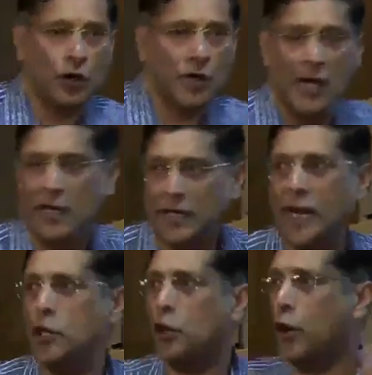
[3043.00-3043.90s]
don't,
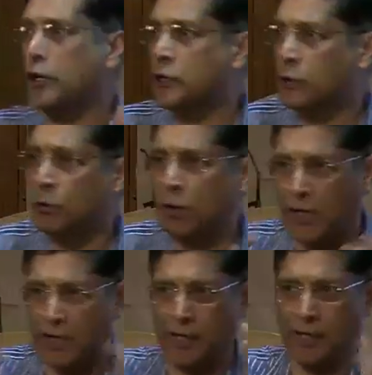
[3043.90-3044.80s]
then you're going
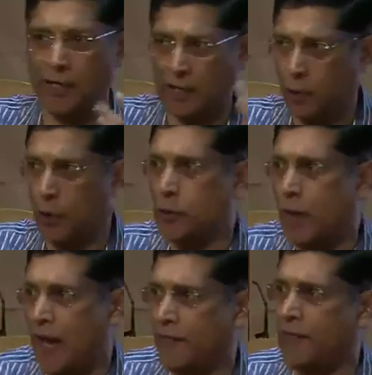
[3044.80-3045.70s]
to uh, uh, going
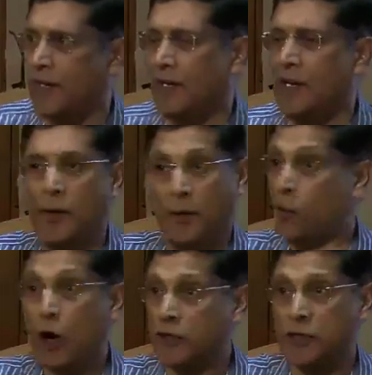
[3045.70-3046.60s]
to have uh,
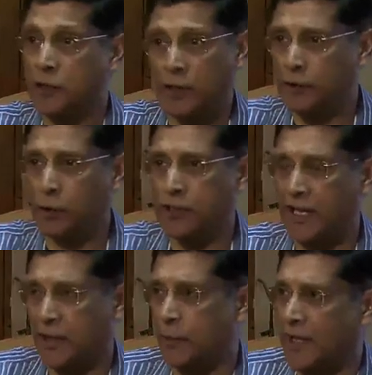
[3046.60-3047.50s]
cost
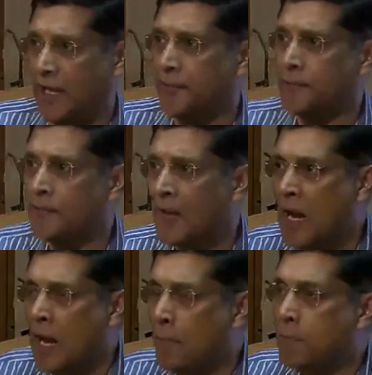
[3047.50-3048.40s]
associated with that.
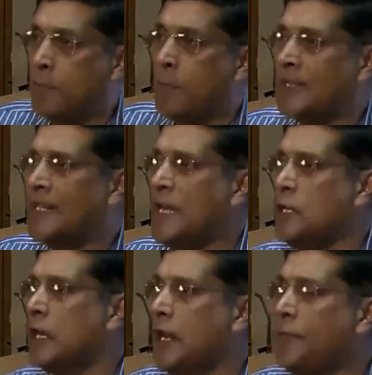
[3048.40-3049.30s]
But
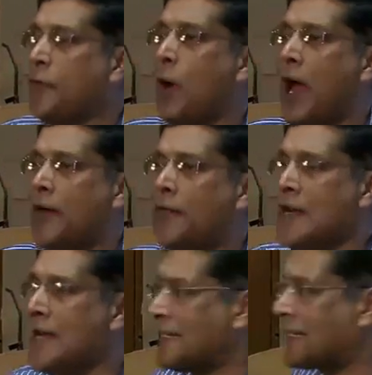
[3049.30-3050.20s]
then, you, if you
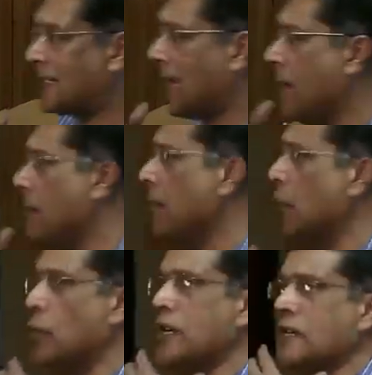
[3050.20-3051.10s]
have
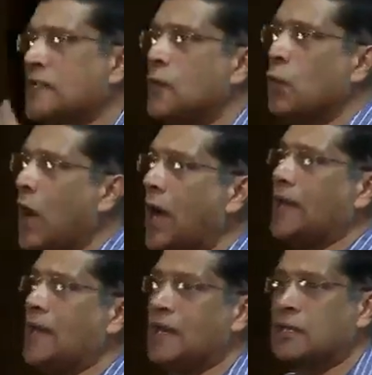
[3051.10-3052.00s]
some reason
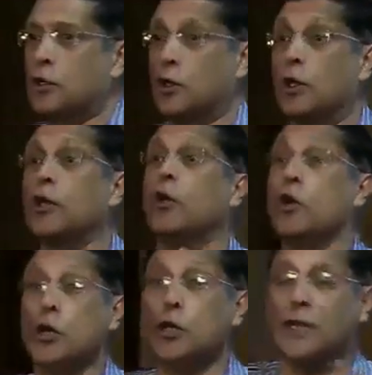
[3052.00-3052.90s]
why it's you
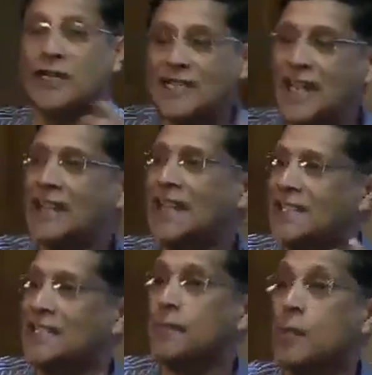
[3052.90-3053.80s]
know, you can say
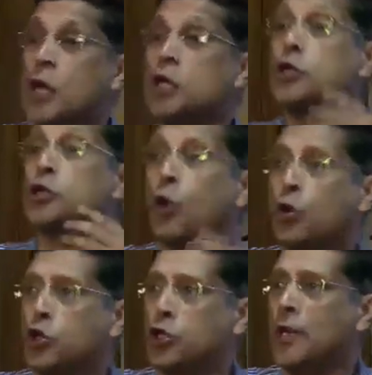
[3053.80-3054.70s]
there's some
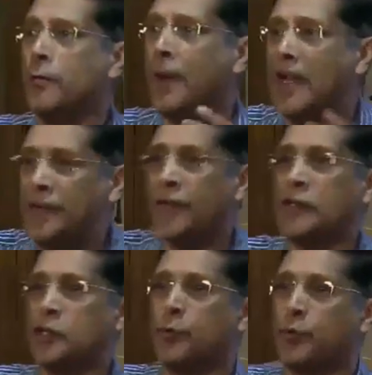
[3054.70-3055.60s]
social
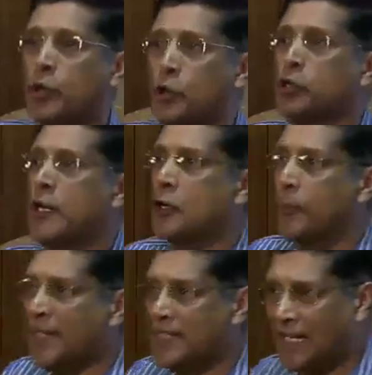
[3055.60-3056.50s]
benefits to producing
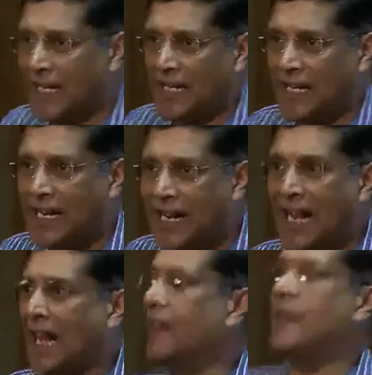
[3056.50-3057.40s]
domestically,
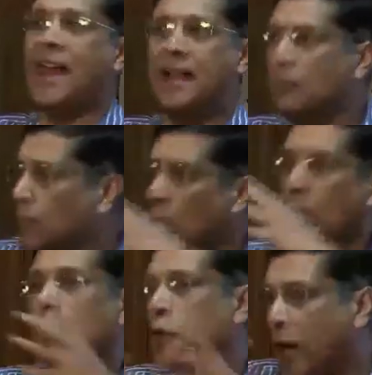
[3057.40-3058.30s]
then
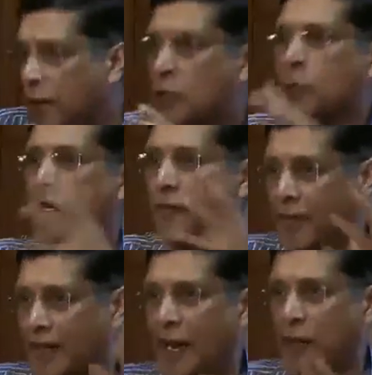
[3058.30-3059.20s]
you get into a
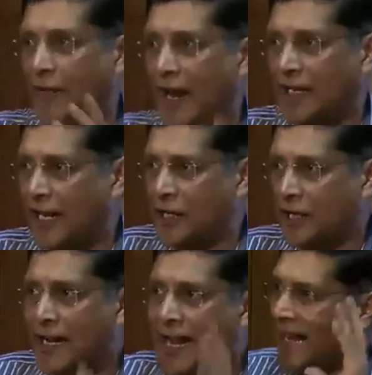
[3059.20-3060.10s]
different kind of
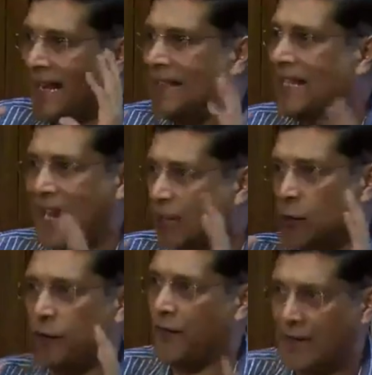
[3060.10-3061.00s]
calculation. In the
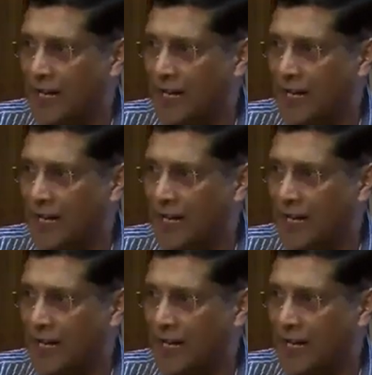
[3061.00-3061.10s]
case of